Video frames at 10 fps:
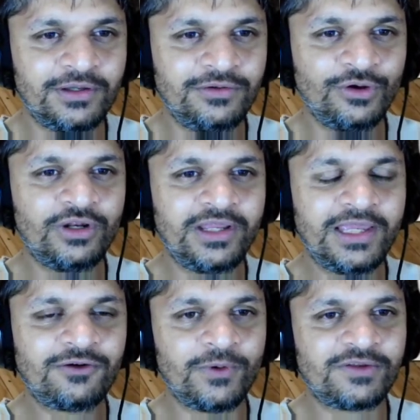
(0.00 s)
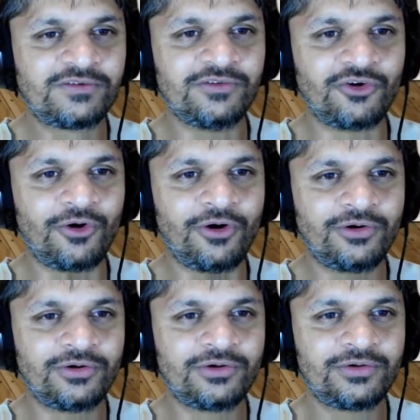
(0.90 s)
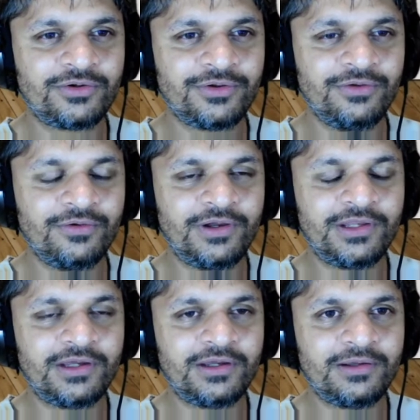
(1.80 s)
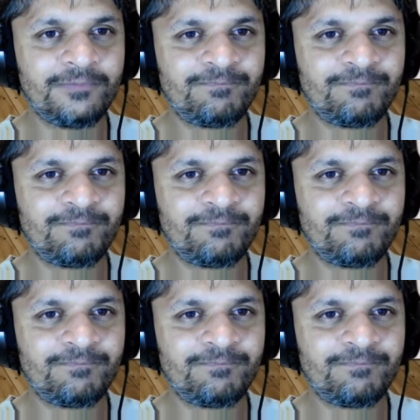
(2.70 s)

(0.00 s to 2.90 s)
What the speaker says: you're going to get questions wrong. You're gonna